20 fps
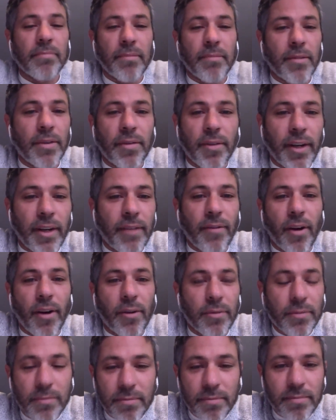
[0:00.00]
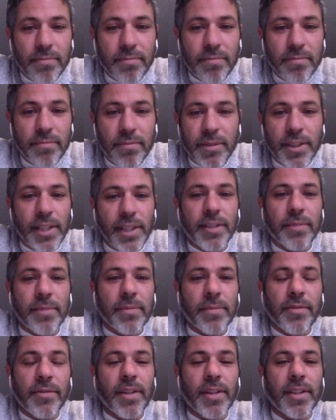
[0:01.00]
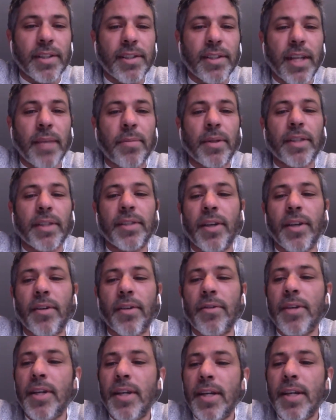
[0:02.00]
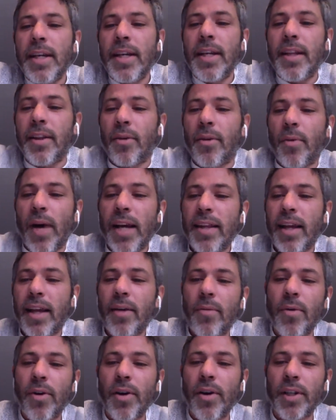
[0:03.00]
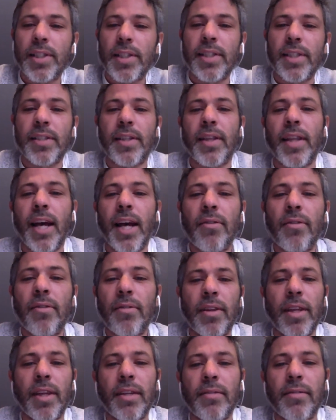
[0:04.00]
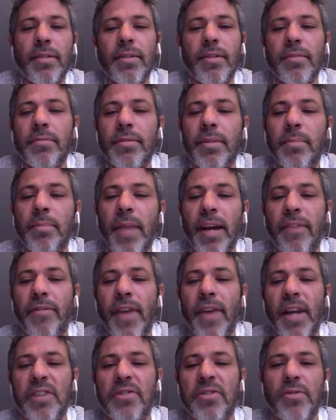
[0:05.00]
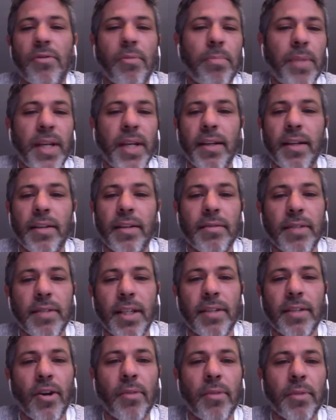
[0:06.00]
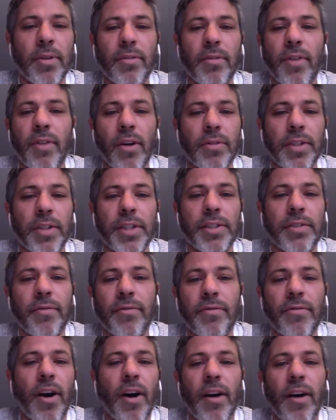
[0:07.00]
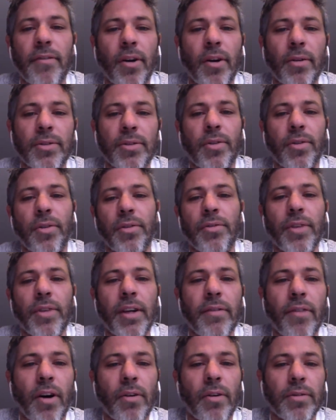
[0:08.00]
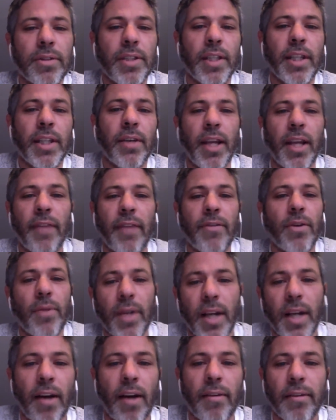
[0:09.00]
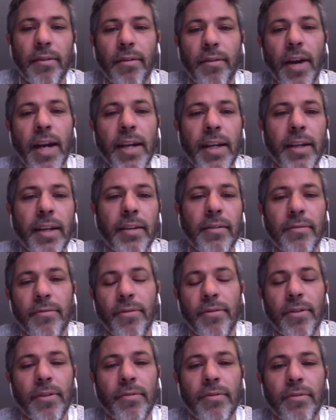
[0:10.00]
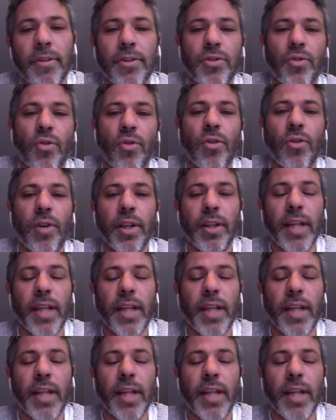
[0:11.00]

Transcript: 3-volt systems for the stepper. So the way that works is the manufacturer will pick a nominal voltage of 5 volts or 3 volts, and they'll give you a current rating for draw at